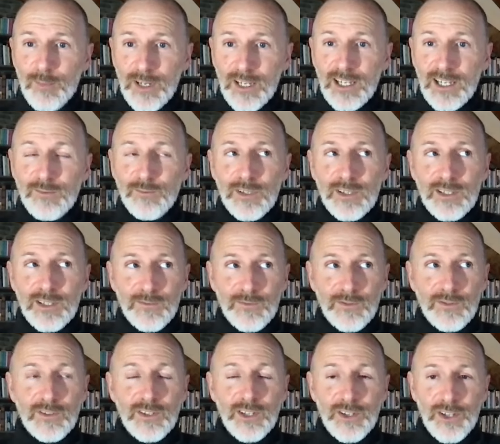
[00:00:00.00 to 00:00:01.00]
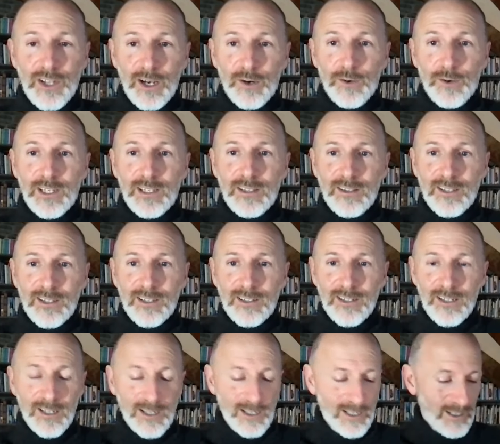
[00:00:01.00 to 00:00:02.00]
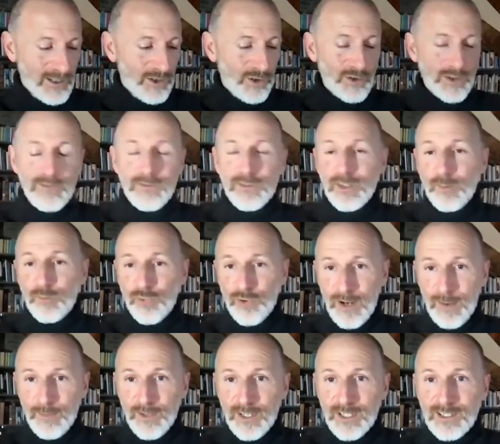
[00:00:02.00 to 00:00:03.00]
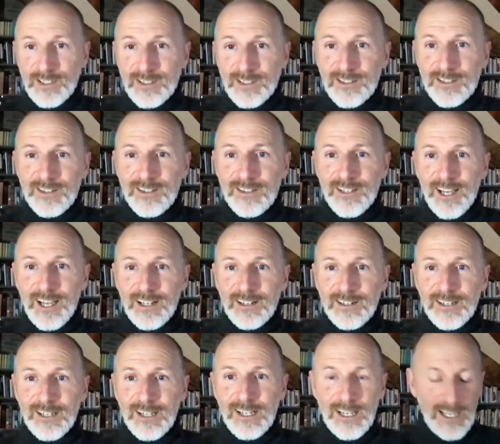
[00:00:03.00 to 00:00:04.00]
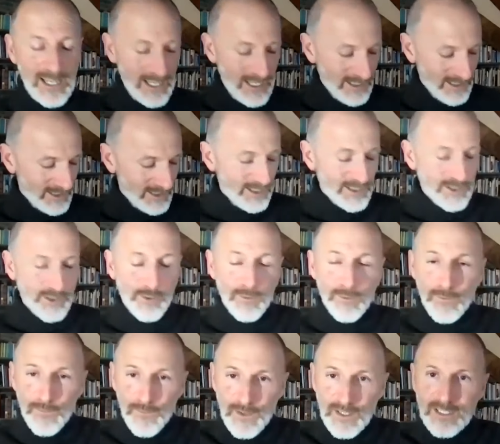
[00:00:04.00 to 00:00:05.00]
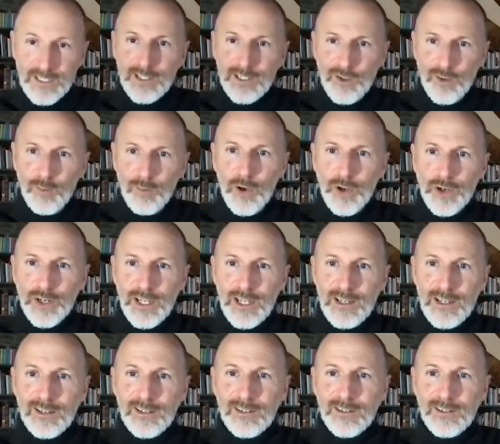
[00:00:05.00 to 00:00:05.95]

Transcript: Begin with the, the knowing that, or even the premise that inside your physical body,